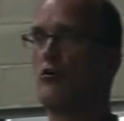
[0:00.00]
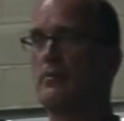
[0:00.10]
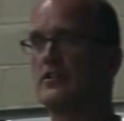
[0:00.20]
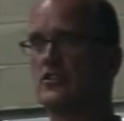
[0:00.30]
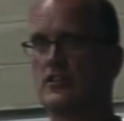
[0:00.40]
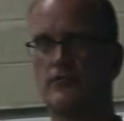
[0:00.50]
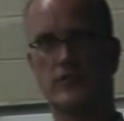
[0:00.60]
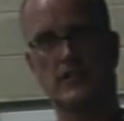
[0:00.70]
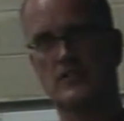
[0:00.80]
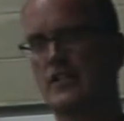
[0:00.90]
bunch of different
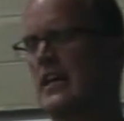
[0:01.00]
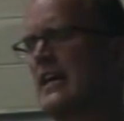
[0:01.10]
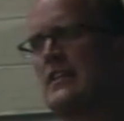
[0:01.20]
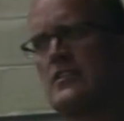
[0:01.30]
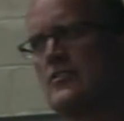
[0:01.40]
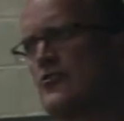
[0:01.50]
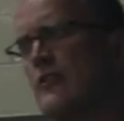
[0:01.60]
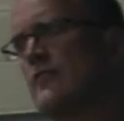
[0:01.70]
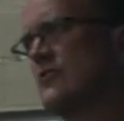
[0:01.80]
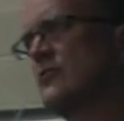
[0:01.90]
things. And again, this is
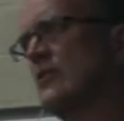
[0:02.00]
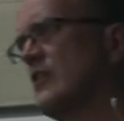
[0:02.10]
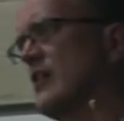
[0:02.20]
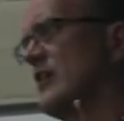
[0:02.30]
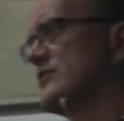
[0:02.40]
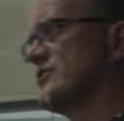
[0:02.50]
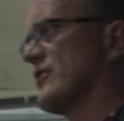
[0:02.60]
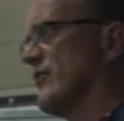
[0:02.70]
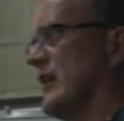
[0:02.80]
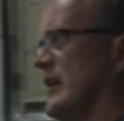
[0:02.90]
driven to a large
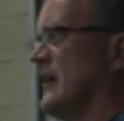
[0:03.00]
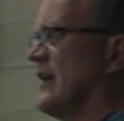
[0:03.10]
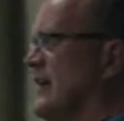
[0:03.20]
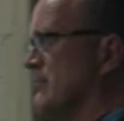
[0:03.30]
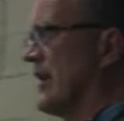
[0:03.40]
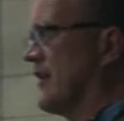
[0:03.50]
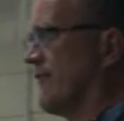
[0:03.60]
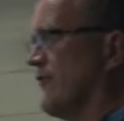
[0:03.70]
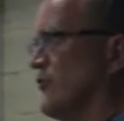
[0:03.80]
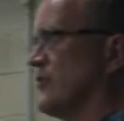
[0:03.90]
degree by the
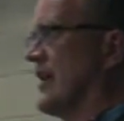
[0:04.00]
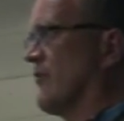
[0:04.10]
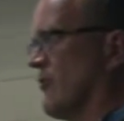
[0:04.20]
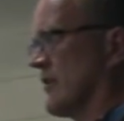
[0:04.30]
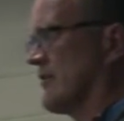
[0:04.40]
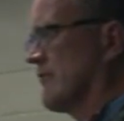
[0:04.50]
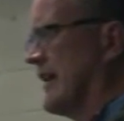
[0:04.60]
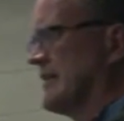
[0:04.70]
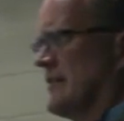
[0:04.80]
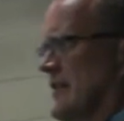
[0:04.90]
food network,
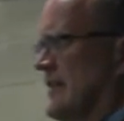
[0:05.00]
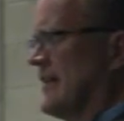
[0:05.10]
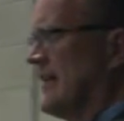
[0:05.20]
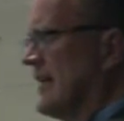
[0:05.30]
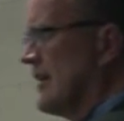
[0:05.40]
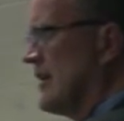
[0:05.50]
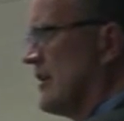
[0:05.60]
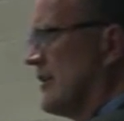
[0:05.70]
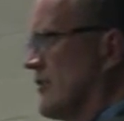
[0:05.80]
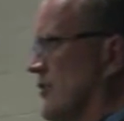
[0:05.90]
right?
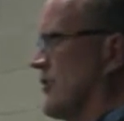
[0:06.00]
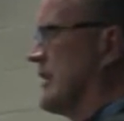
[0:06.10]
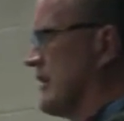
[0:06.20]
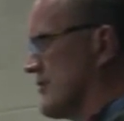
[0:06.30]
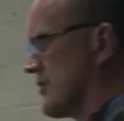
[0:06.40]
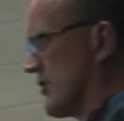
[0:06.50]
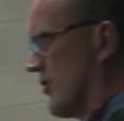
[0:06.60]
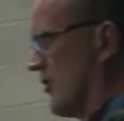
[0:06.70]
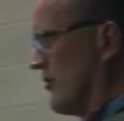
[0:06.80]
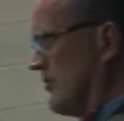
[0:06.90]
30 years
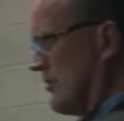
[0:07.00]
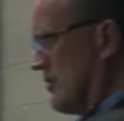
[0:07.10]
ago,